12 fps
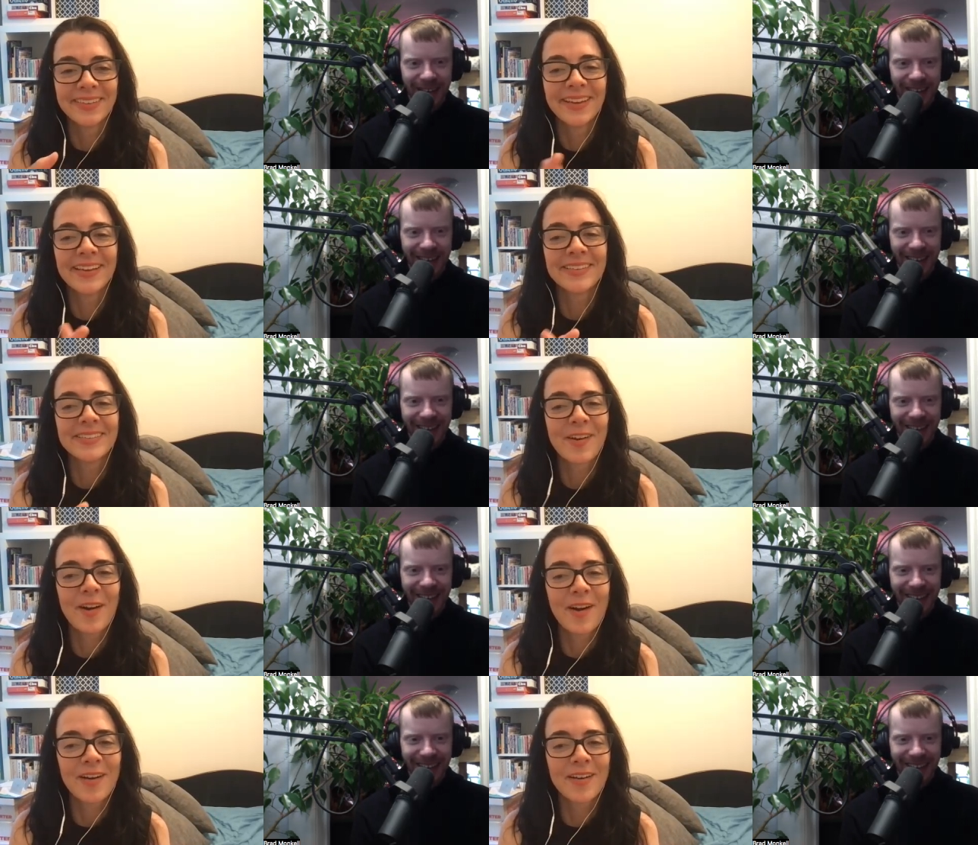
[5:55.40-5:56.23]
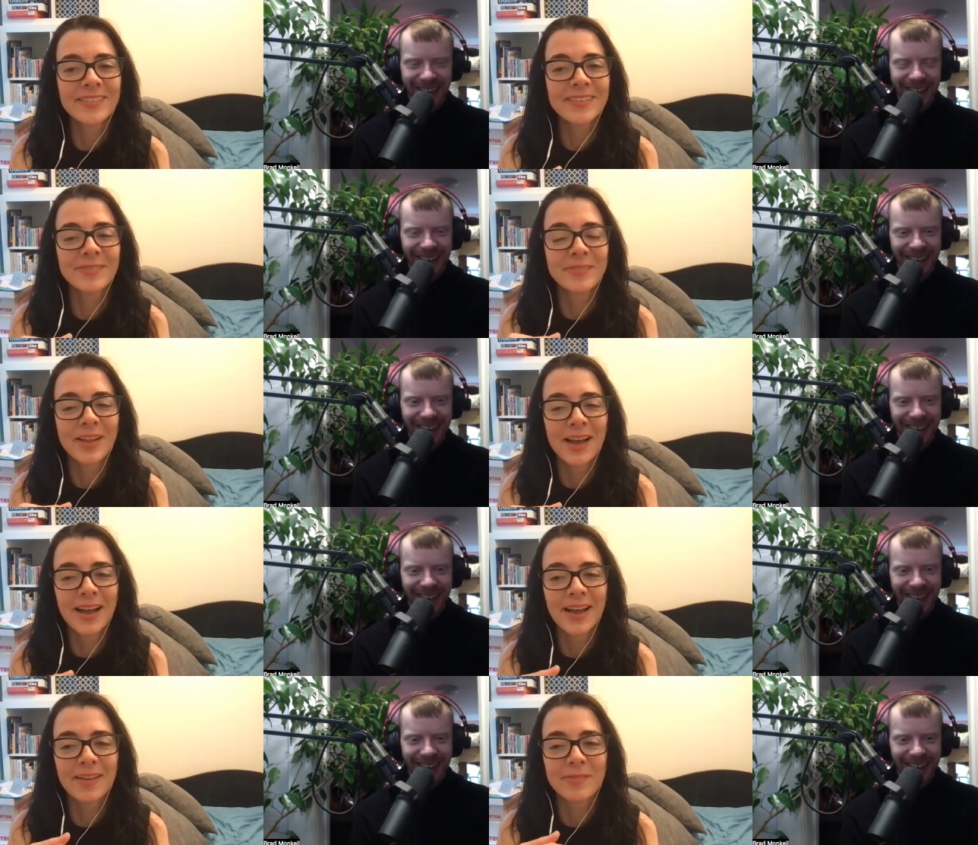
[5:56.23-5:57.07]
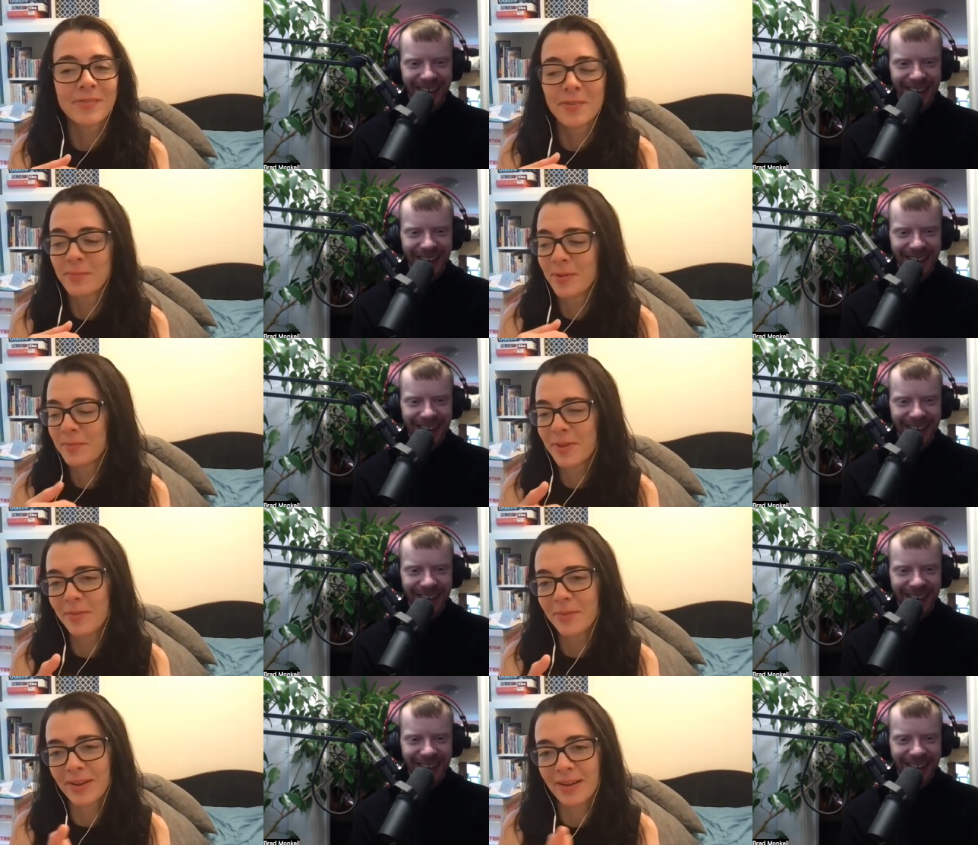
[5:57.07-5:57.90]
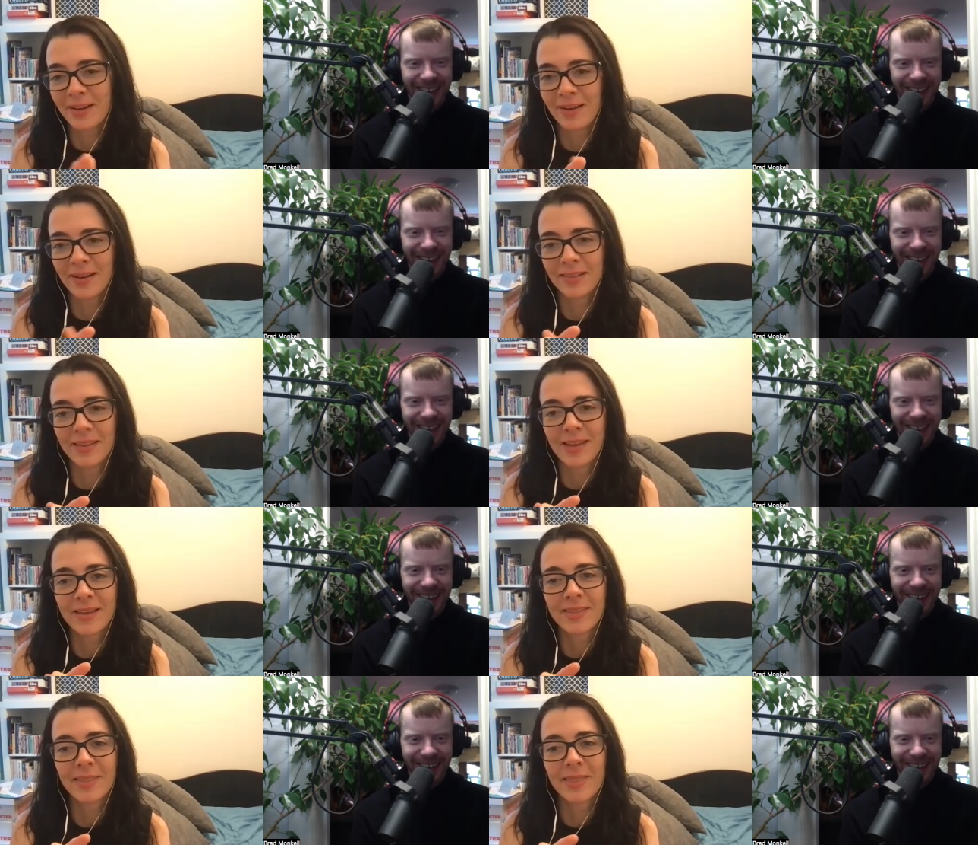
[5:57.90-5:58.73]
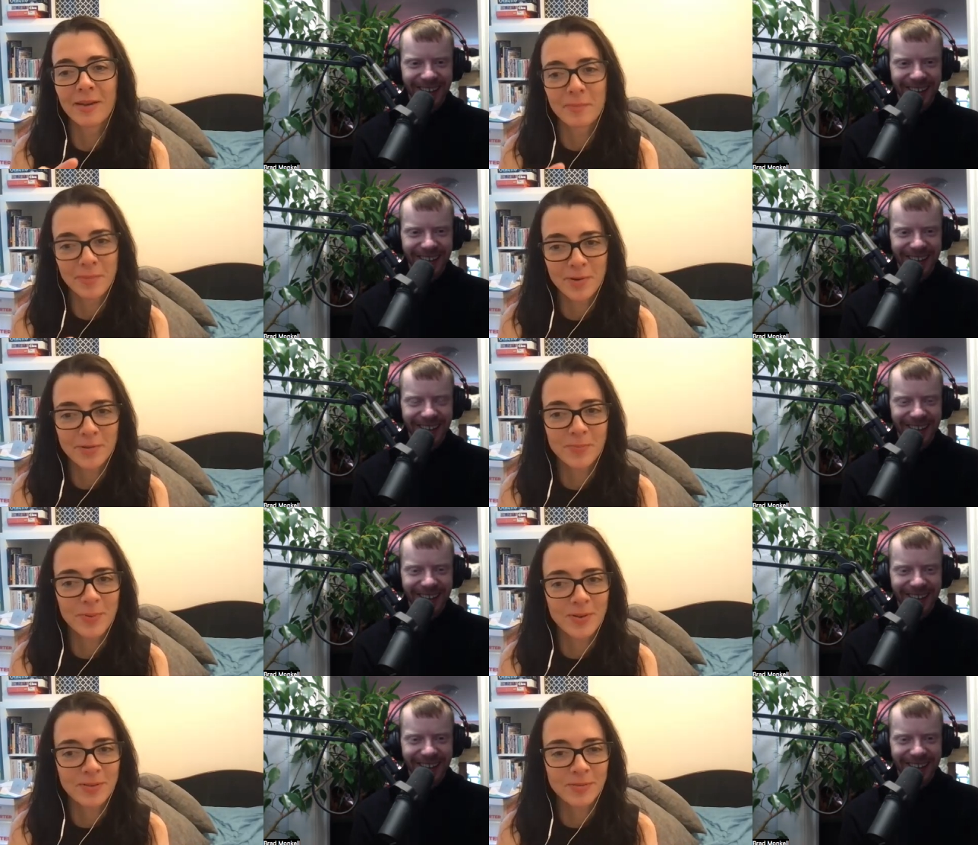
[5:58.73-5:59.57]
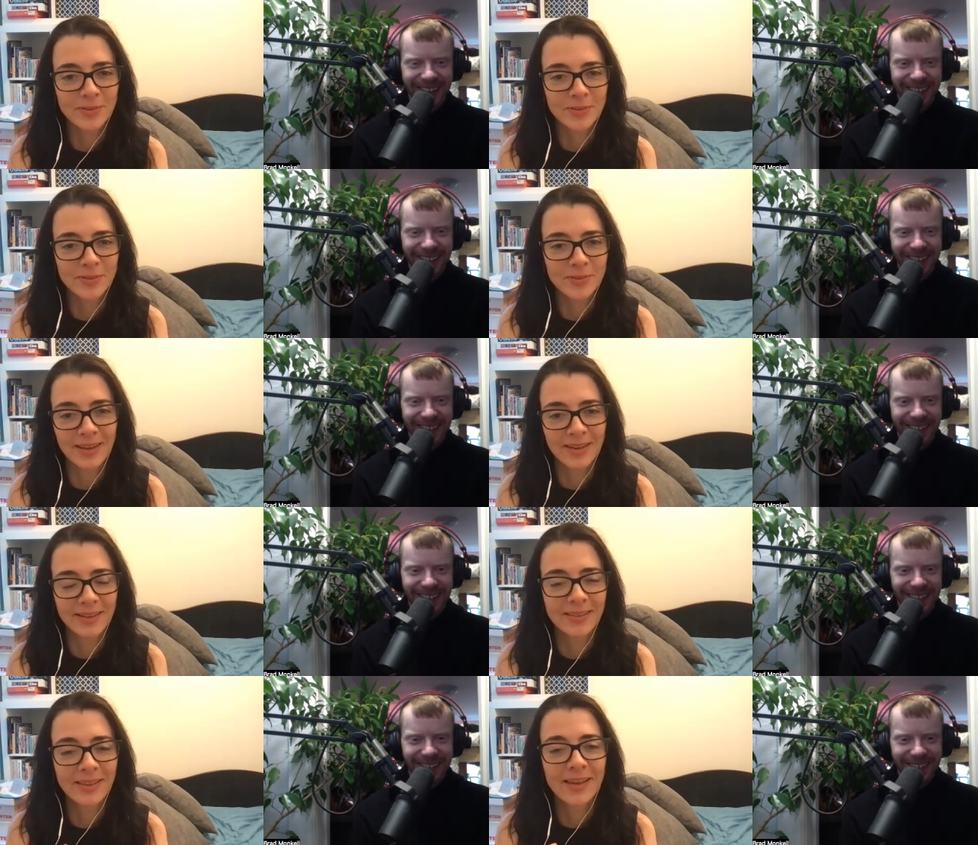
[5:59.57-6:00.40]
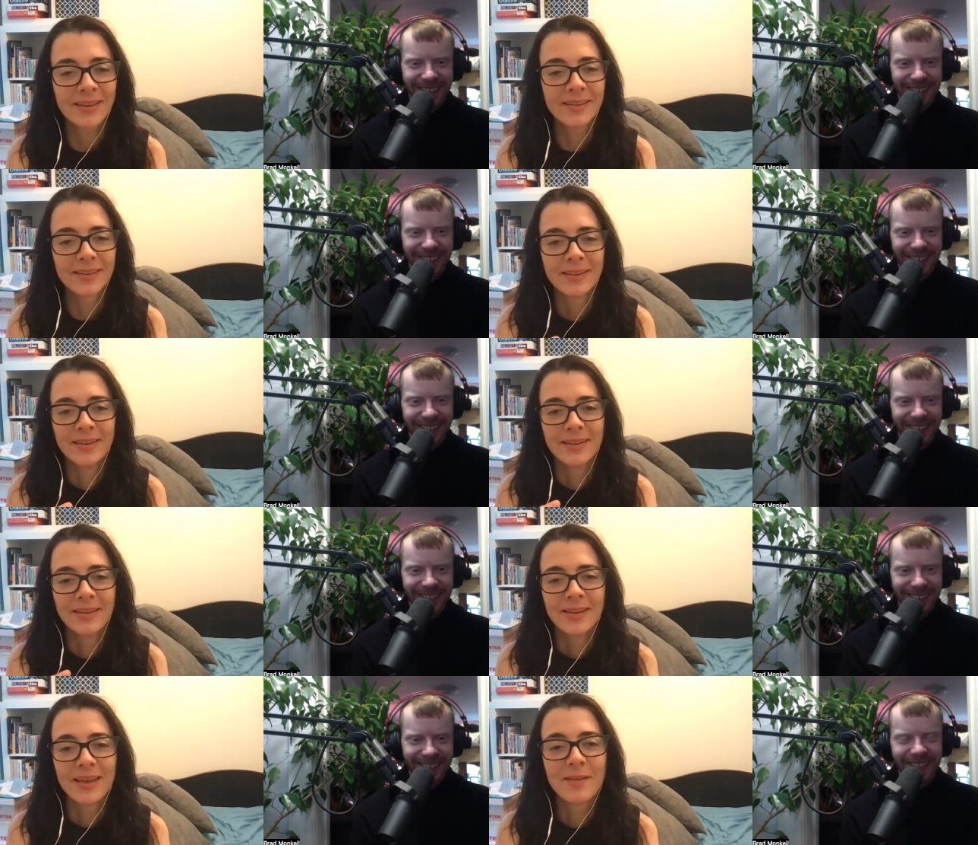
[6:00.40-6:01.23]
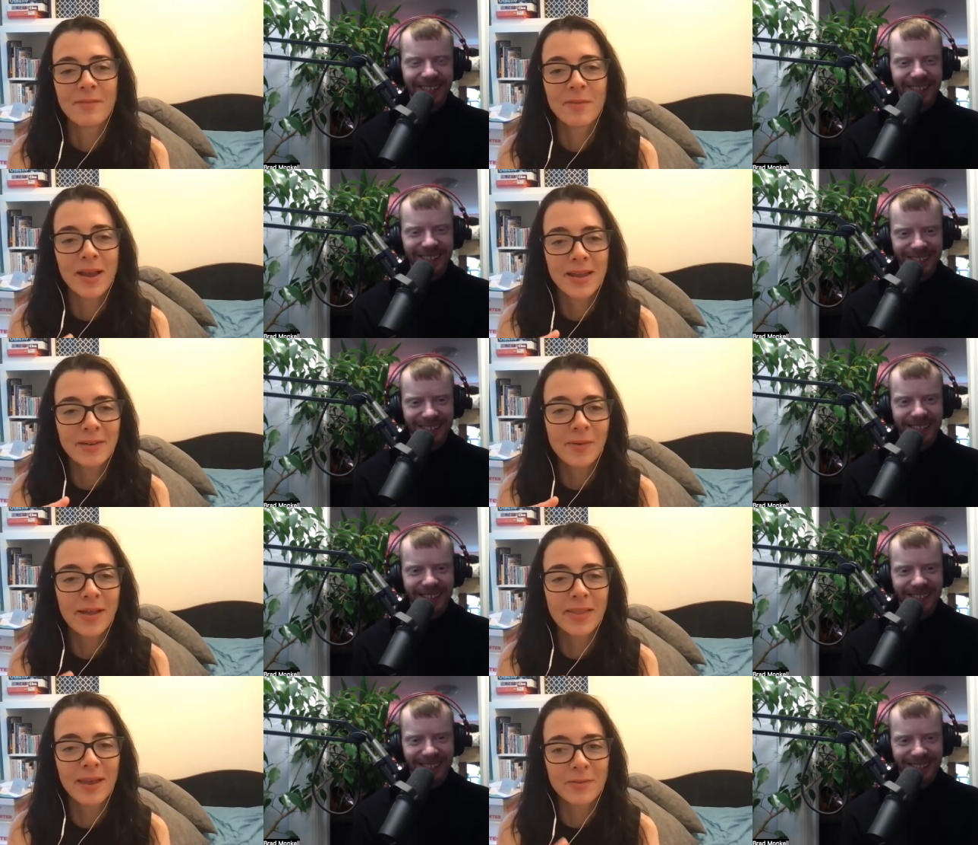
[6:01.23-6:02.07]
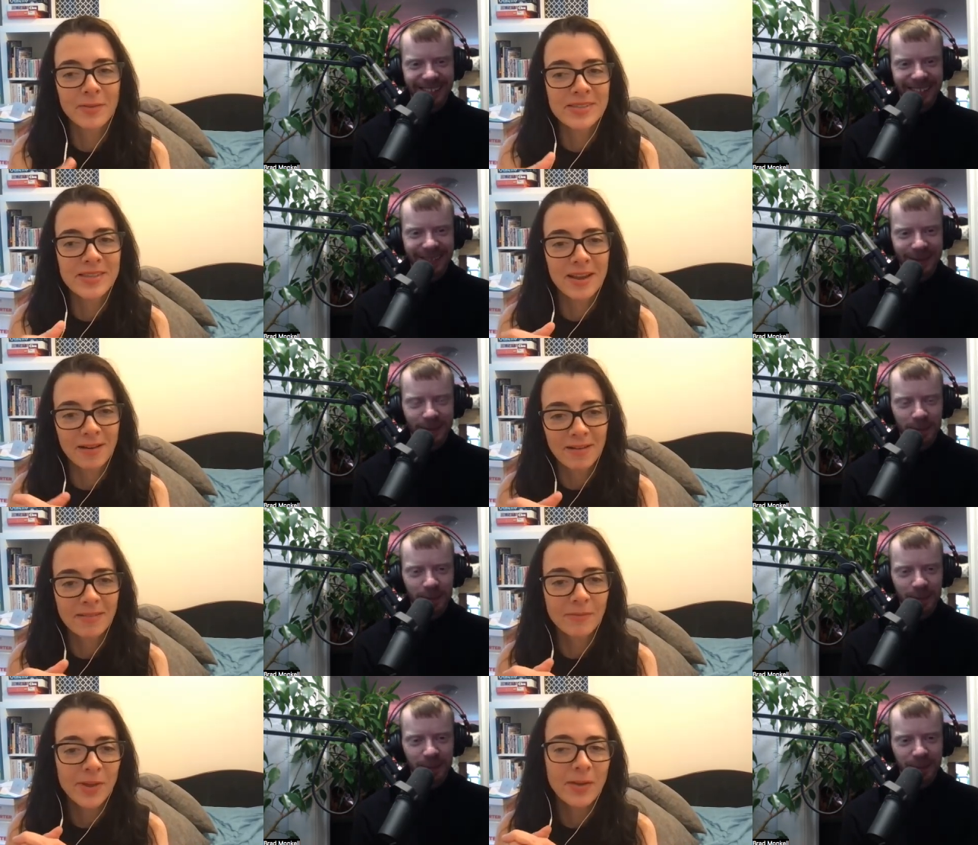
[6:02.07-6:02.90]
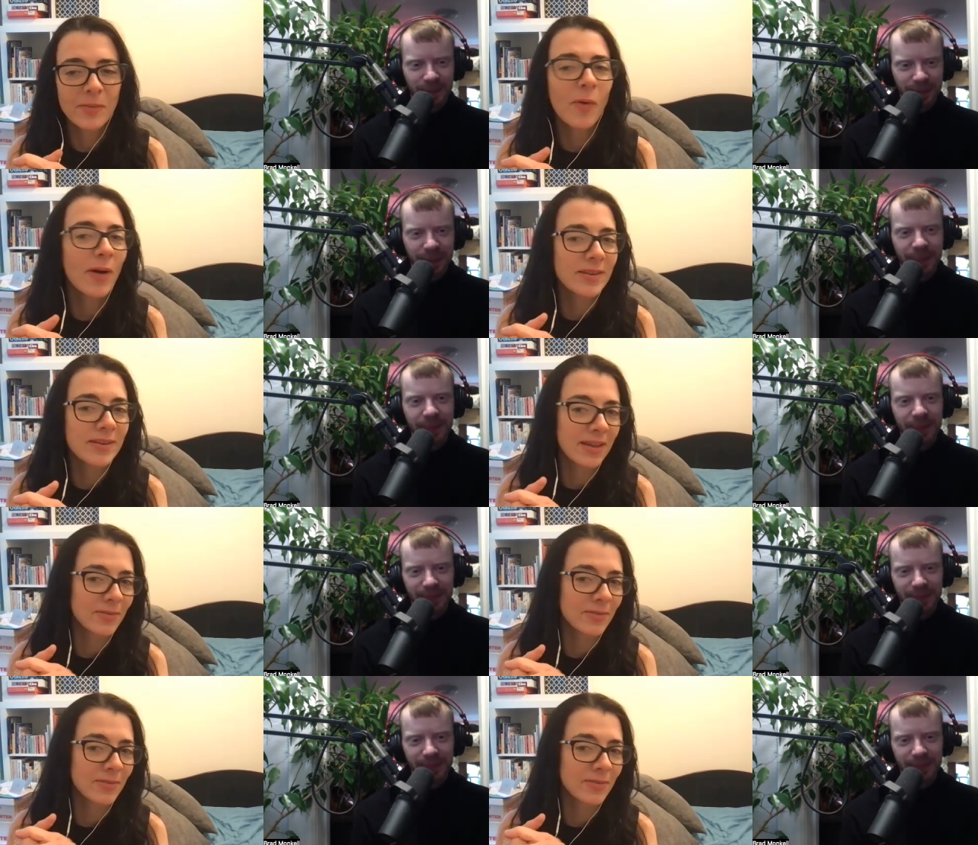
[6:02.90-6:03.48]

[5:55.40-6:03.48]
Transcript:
Speaker 1: it's hard to fly from Bermuda on like the most beautiful day. Like it rained while I was there. We had one day